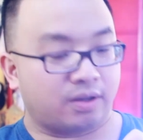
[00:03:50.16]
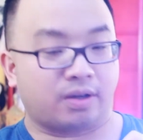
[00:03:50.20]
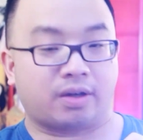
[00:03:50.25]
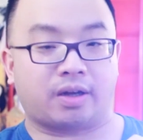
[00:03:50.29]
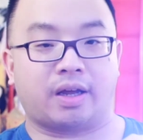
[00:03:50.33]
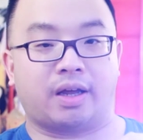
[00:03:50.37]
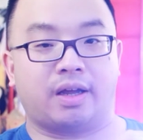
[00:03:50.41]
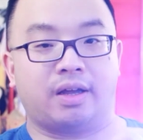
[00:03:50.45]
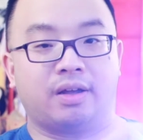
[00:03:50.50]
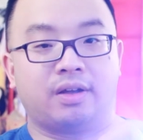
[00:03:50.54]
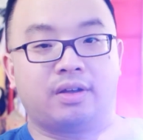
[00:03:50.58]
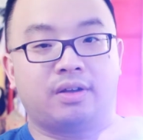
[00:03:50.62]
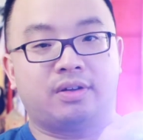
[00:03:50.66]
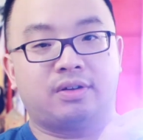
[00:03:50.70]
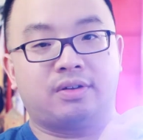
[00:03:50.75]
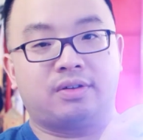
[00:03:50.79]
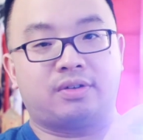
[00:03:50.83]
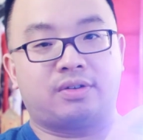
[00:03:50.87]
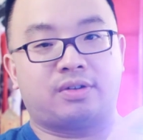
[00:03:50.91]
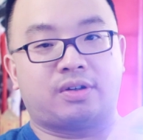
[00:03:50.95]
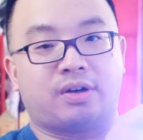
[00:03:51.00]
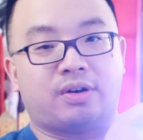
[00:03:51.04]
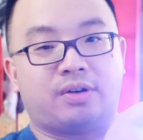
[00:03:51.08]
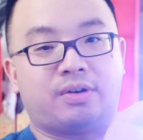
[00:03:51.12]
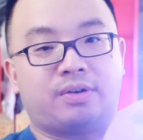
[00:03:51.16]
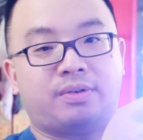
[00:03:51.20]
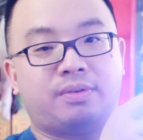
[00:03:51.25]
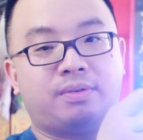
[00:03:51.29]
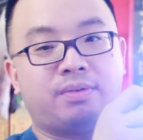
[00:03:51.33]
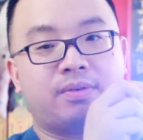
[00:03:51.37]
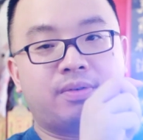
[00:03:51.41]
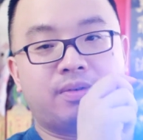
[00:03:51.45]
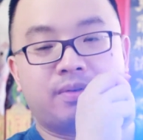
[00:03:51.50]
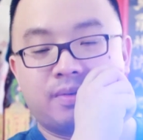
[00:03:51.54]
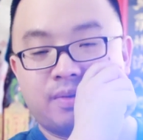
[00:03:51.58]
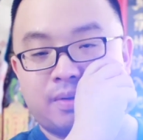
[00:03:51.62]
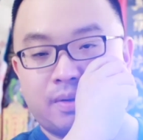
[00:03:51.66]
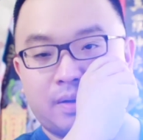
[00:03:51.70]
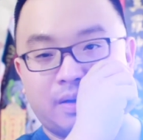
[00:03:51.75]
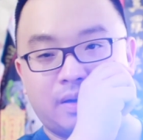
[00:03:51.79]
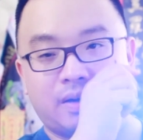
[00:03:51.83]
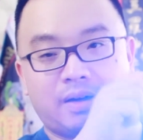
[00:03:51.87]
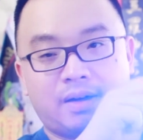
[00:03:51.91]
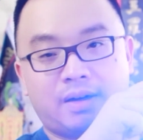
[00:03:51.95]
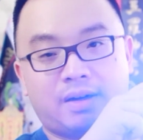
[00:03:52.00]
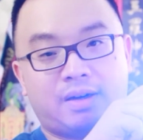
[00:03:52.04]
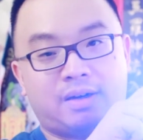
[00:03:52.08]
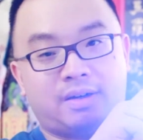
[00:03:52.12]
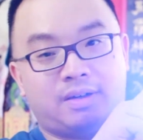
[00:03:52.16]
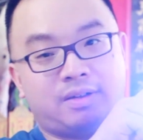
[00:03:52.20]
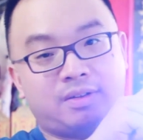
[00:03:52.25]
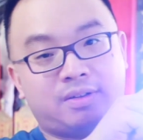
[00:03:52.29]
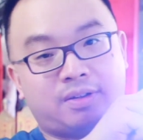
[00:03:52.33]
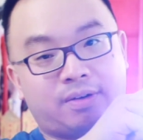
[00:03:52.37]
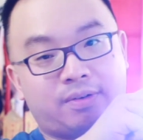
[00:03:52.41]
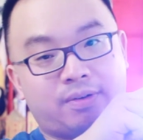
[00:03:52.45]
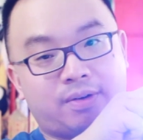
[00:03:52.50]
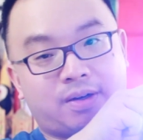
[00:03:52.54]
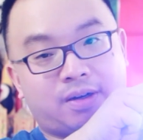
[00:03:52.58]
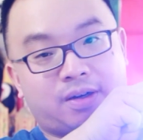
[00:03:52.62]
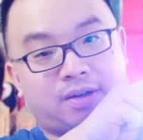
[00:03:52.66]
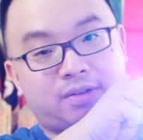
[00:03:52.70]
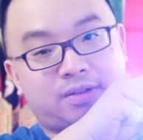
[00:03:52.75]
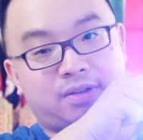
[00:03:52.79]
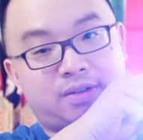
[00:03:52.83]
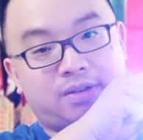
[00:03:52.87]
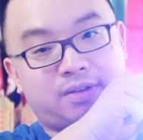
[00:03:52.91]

Okay, so, there we go.